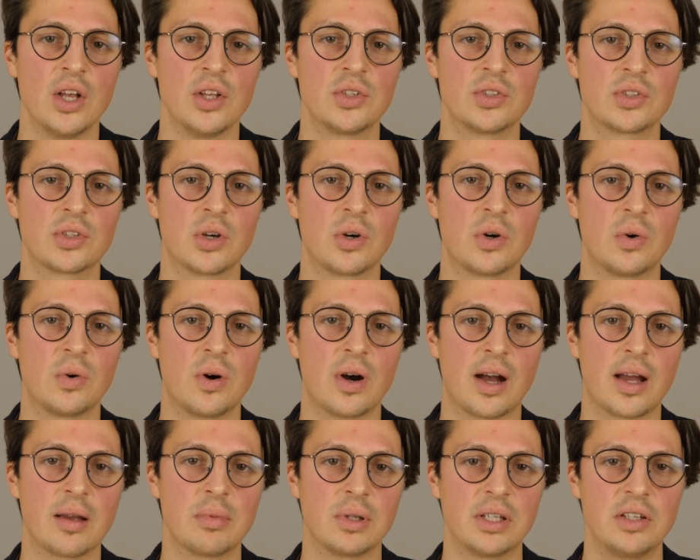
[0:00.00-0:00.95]
So
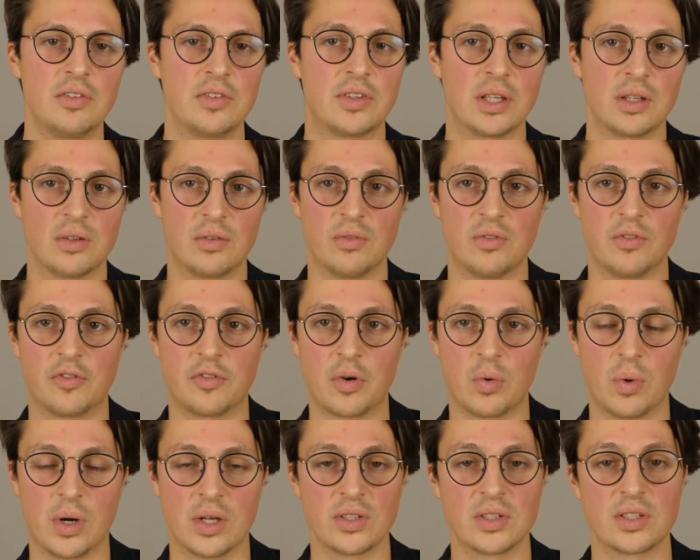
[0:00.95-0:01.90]
I believe that
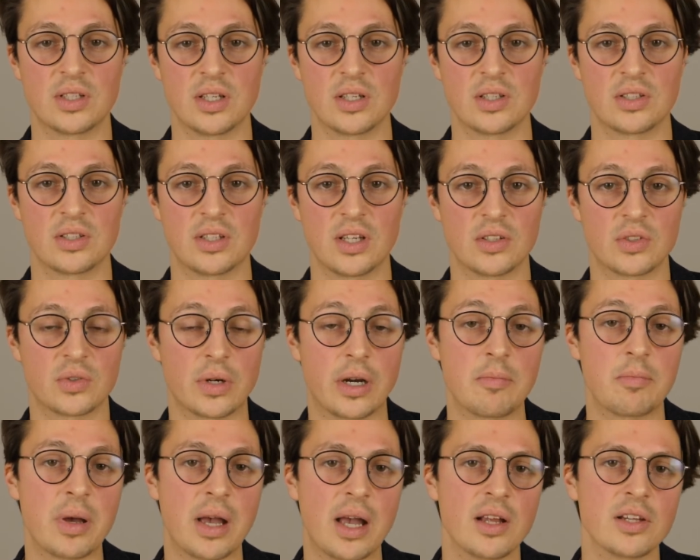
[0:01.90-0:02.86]
for once there's
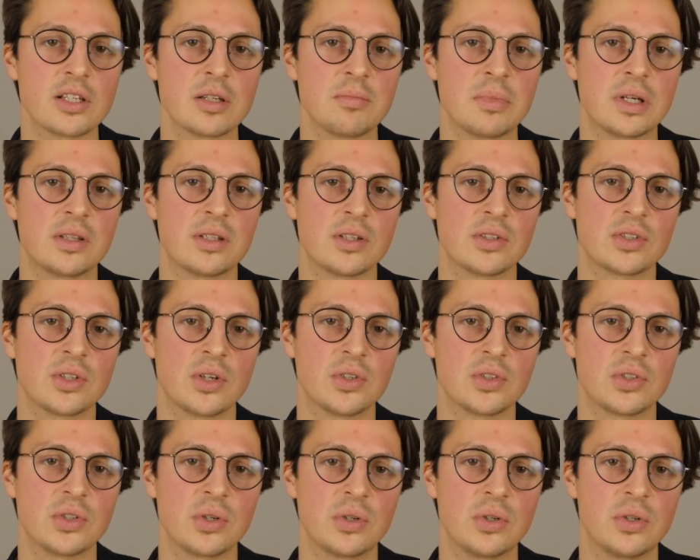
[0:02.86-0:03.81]
great passion, but there's
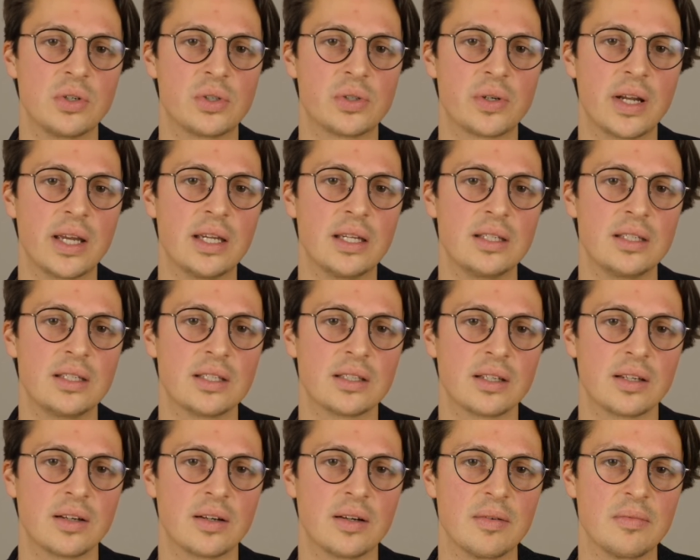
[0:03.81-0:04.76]
also great
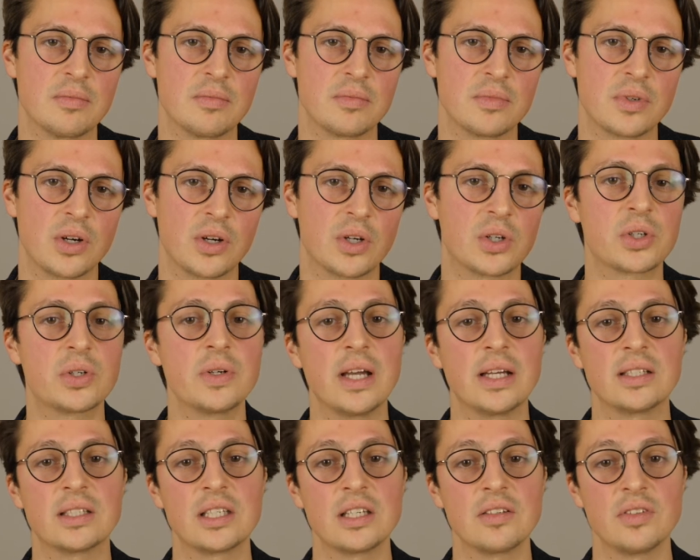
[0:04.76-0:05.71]

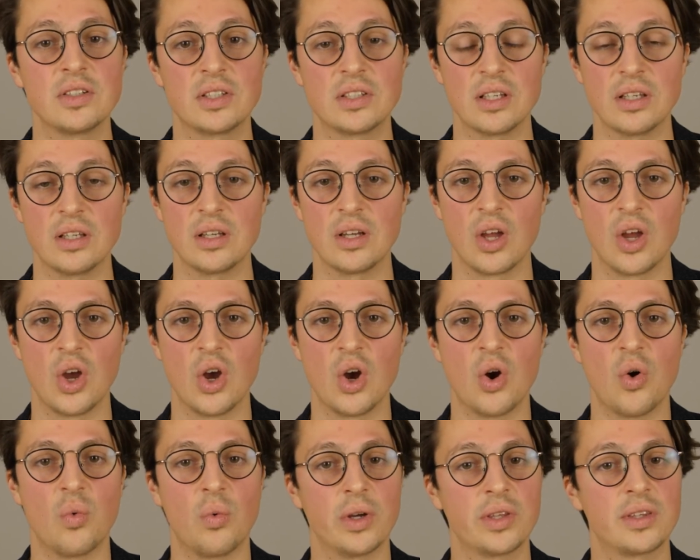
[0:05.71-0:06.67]
creativity
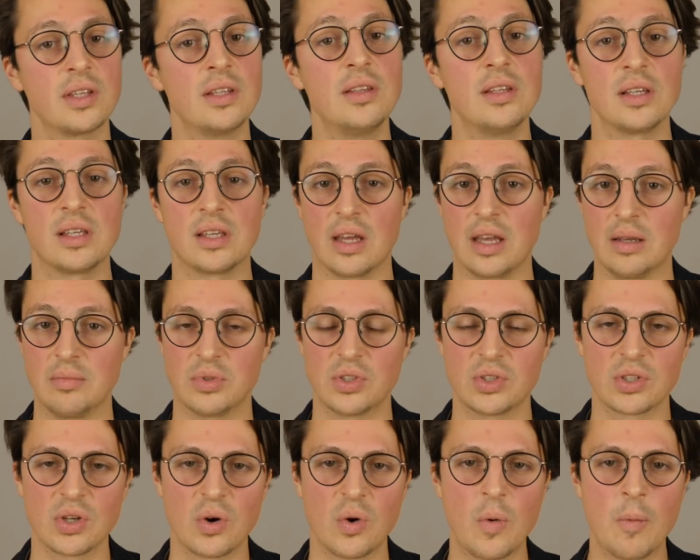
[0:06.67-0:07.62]
within the game.
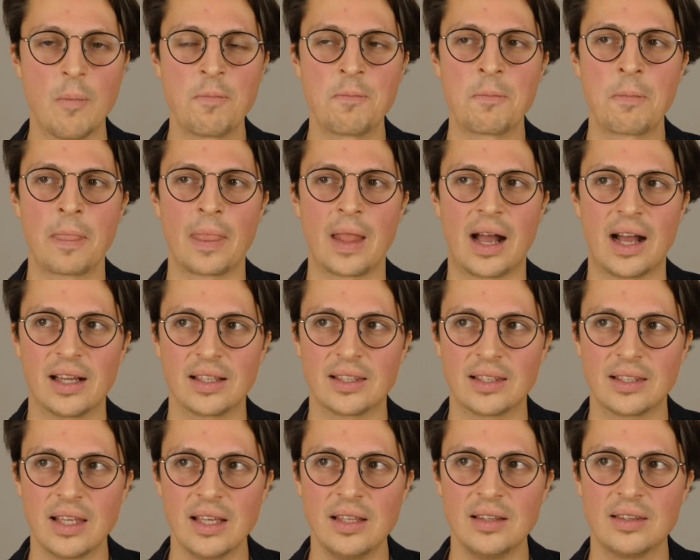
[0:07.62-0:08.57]
So I
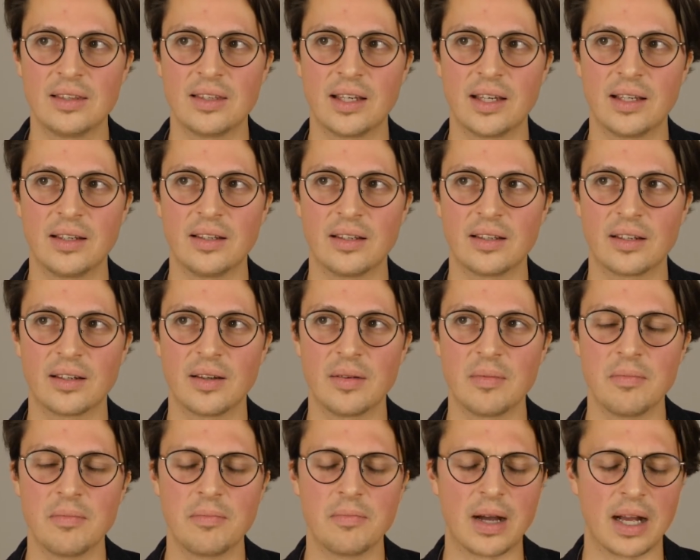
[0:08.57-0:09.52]
think that
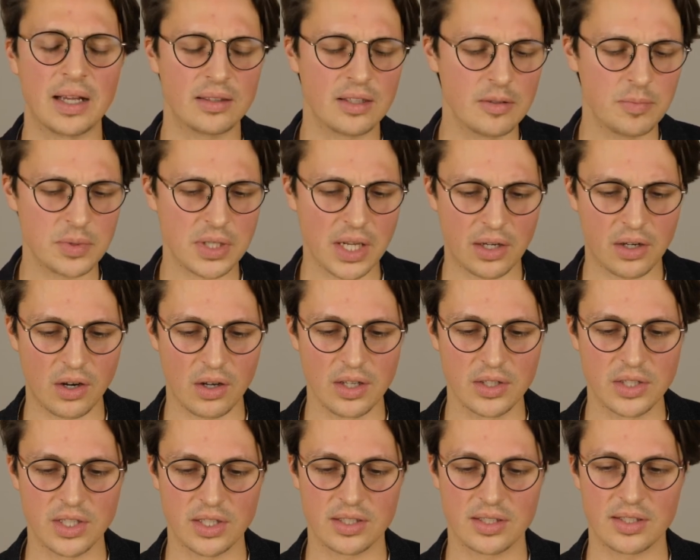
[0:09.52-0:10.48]
I think
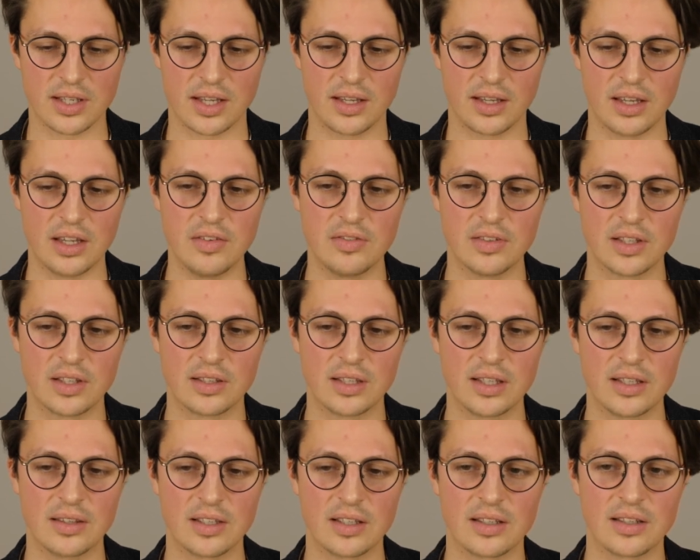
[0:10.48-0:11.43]
psychologists even
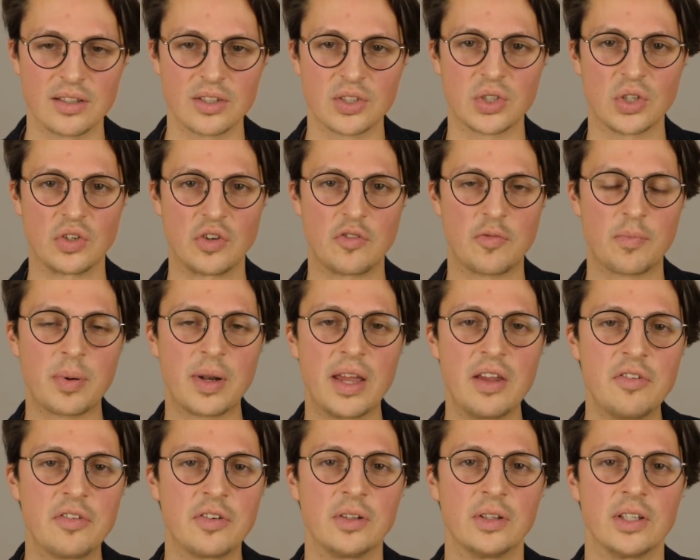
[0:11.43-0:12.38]
think that this sort of
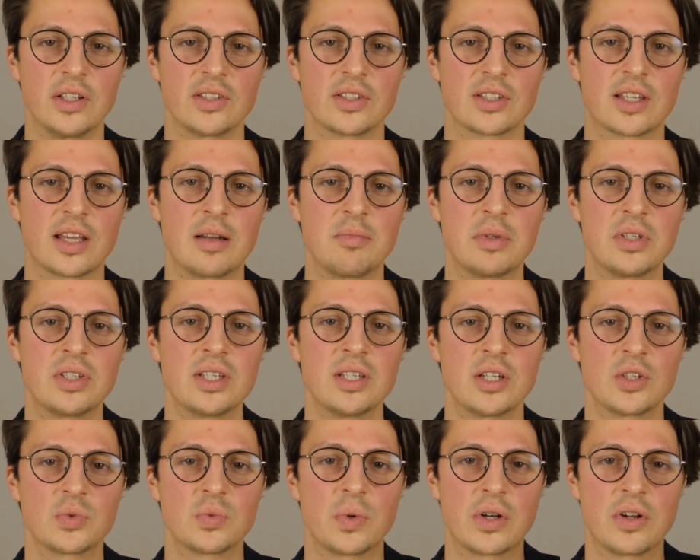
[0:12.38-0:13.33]
playfulness can be
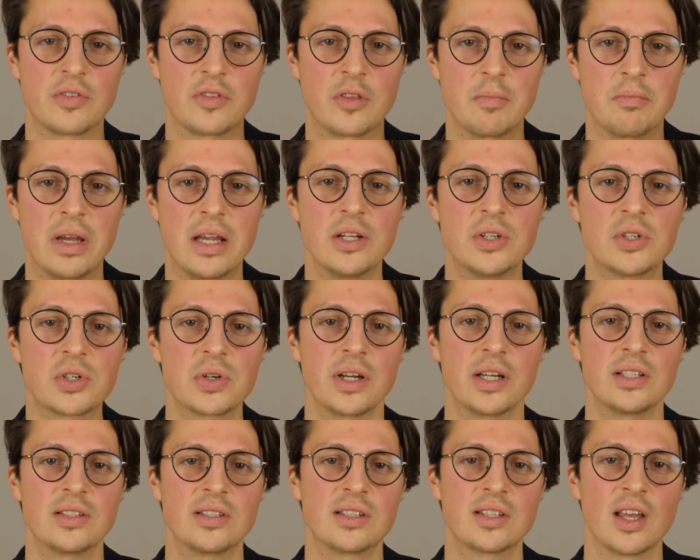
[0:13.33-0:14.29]
seen as one of the main
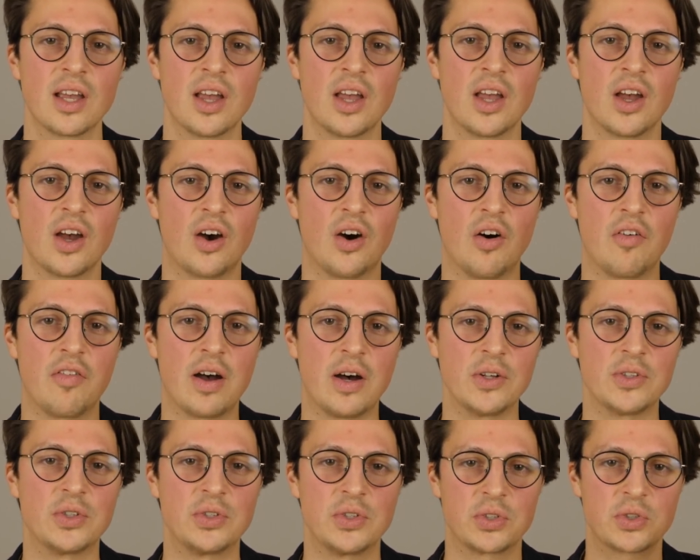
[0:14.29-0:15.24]
traits of
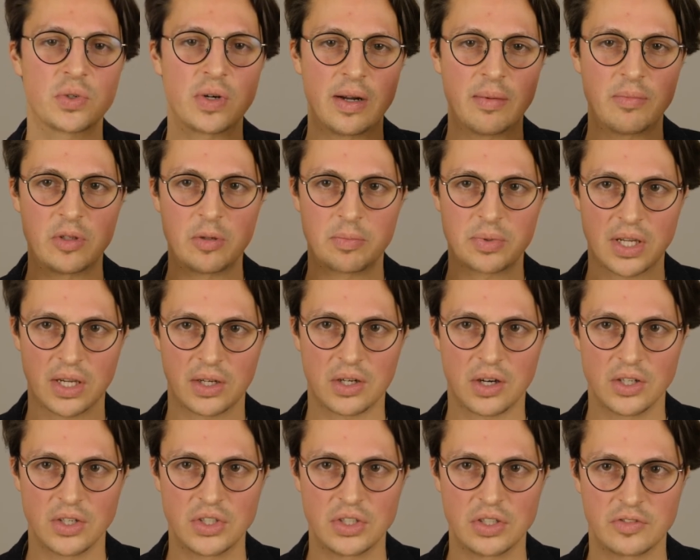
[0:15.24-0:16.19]
how to describe the
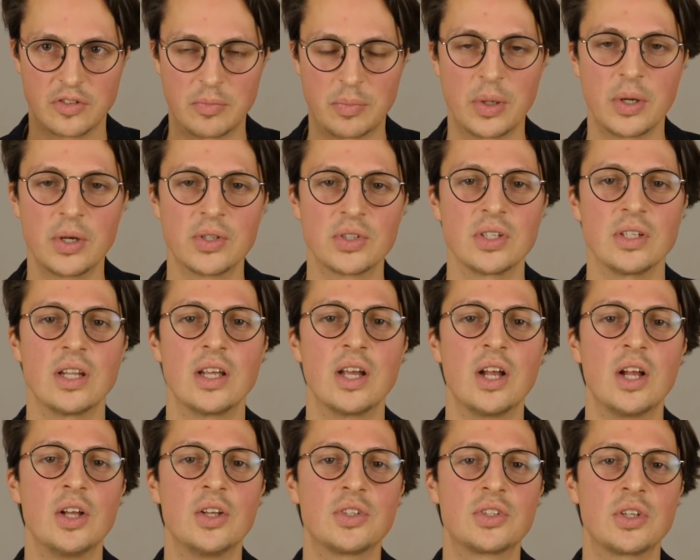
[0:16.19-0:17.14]
psychology of a person.
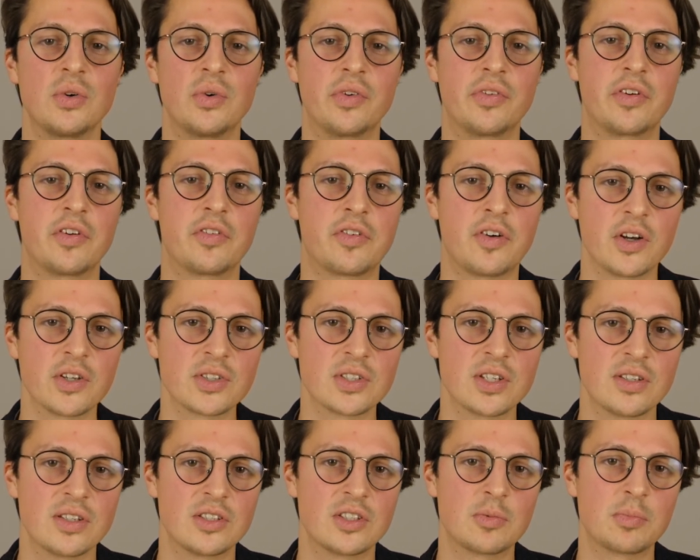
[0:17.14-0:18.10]
So if you
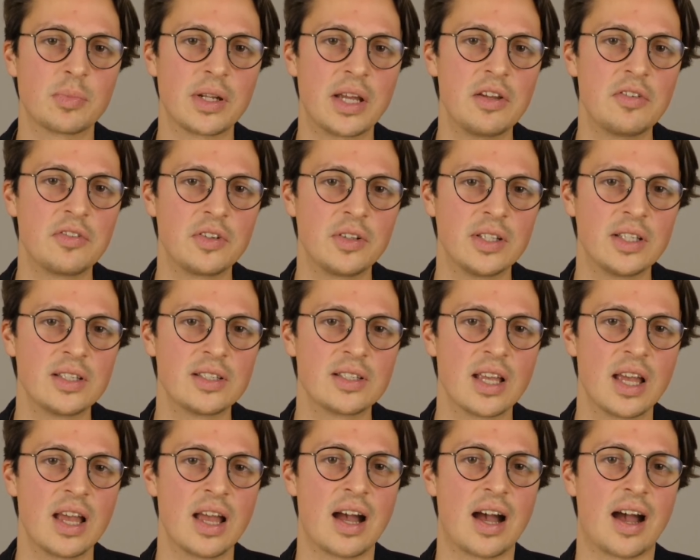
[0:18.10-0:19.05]
foster this playfulness,
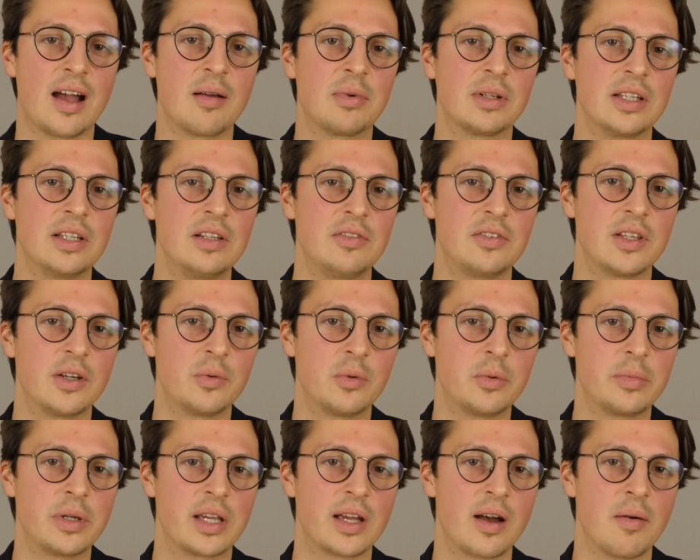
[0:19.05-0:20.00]
I believe that we
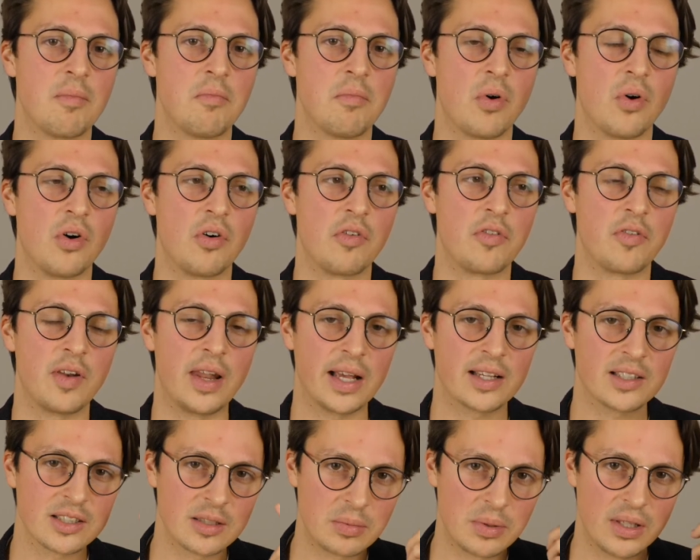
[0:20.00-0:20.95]
become more
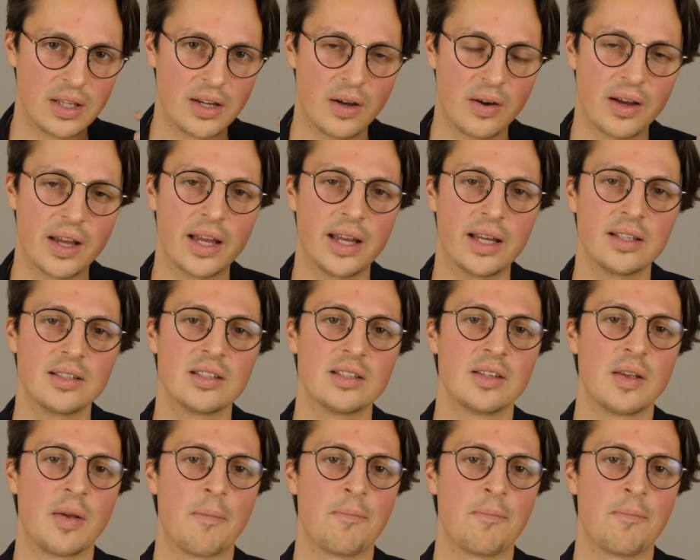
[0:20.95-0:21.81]
flexible in our head